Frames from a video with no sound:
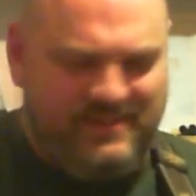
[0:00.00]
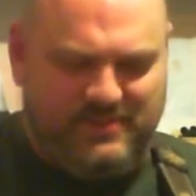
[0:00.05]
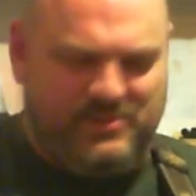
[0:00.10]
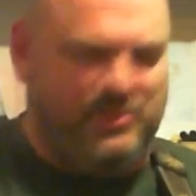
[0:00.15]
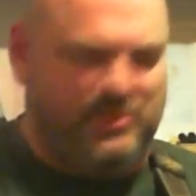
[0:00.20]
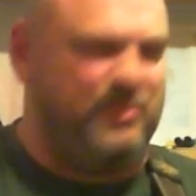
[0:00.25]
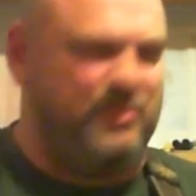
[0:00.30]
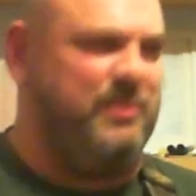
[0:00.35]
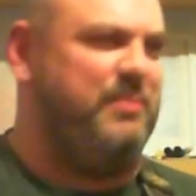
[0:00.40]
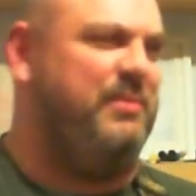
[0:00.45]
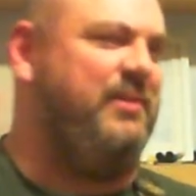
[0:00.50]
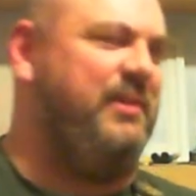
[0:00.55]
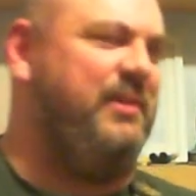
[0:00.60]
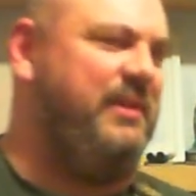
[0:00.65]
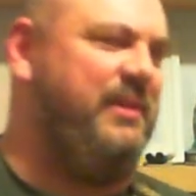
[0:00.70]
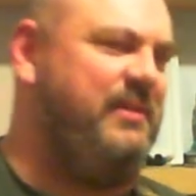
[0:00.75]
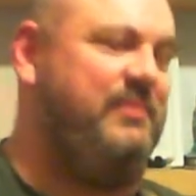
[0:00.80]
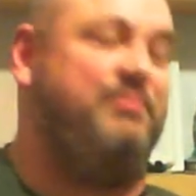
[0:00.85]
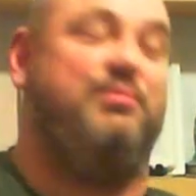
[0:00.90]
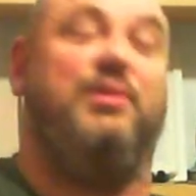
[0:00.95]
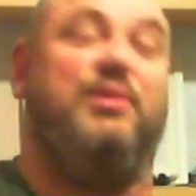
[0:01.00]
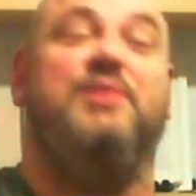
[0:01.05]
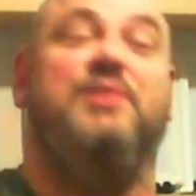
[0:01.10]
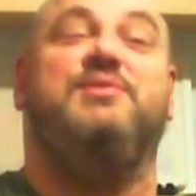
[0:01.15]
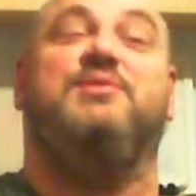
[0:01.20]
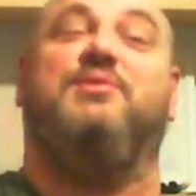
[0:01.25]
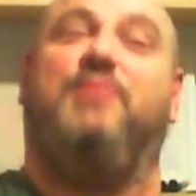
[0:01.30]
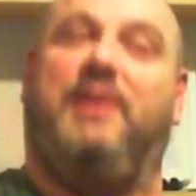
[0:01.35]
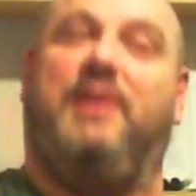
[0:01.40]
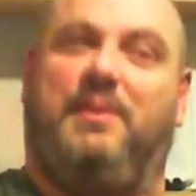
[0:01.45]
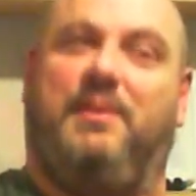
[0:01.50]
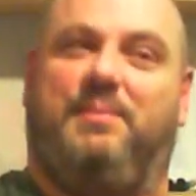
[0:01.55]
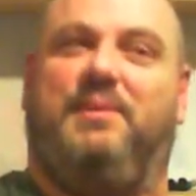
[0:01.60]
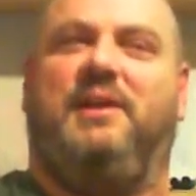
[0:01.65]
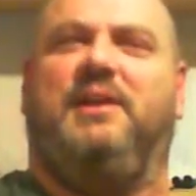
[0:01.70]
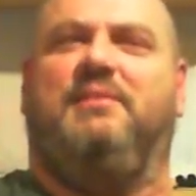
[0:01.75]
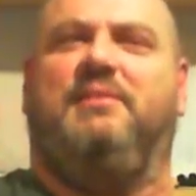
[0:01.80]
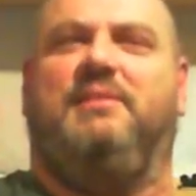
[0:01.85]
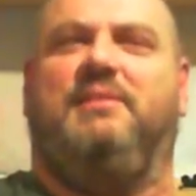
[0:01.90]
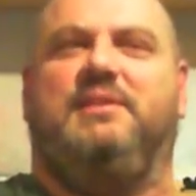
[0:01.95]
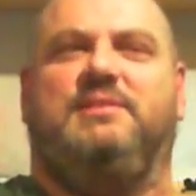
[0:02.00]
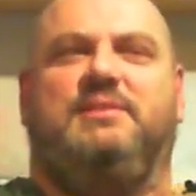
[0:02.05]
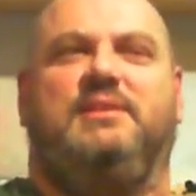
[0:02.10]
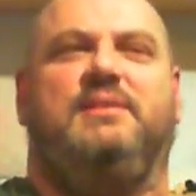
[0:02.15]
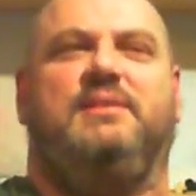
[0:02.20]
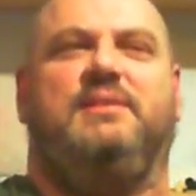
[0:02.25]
sorry, Brian. Brian's a great player, actually.